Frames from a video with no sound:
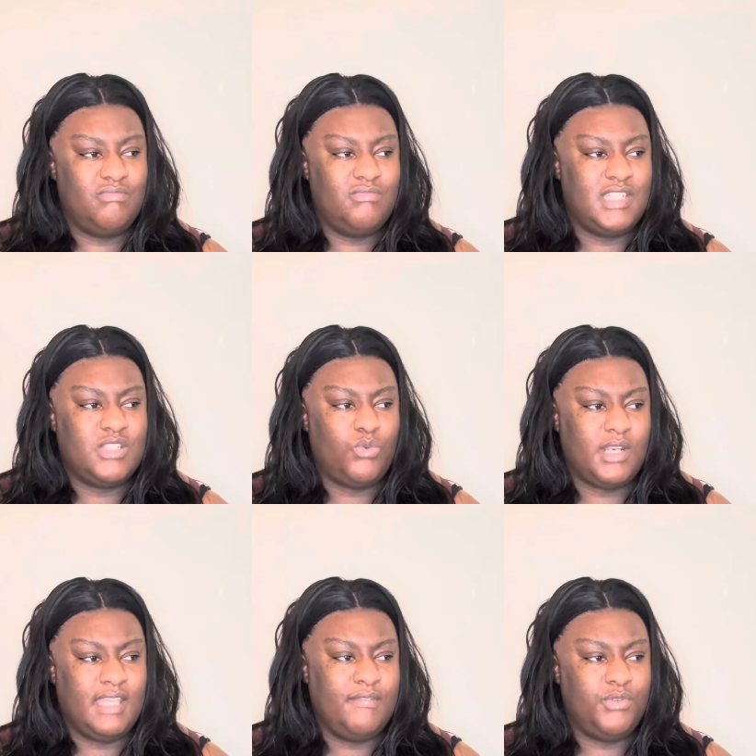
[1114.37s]
doesn't want
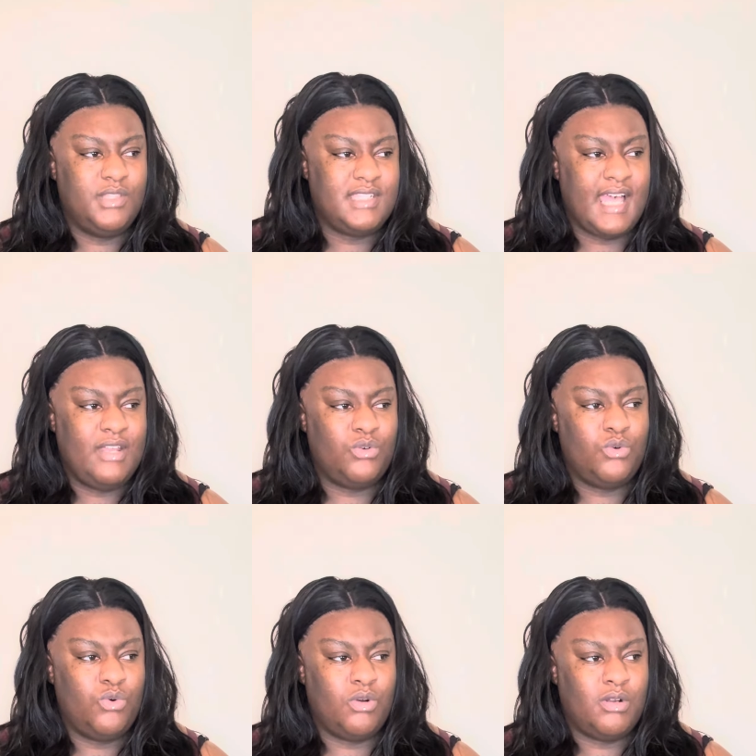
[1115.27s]
to give you the
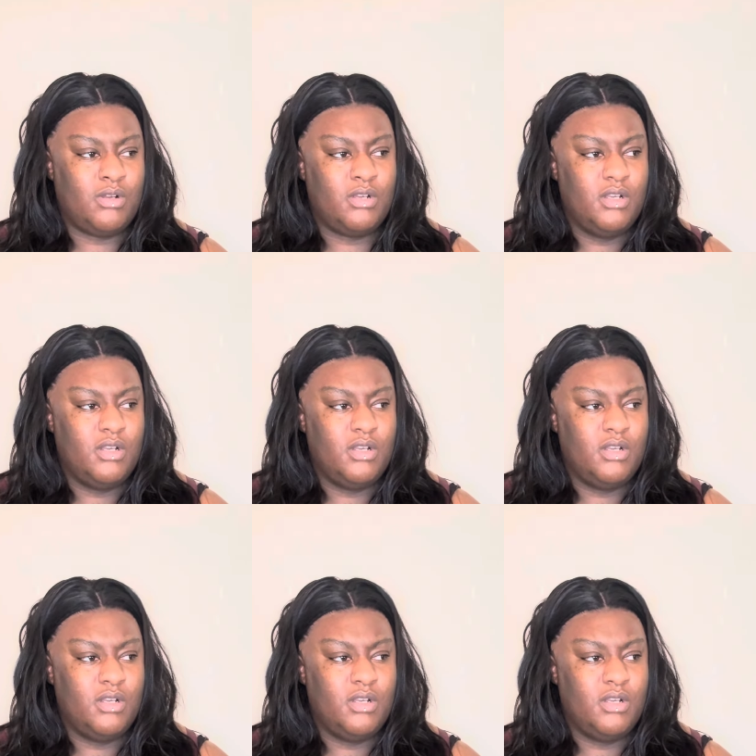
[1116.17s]
title, or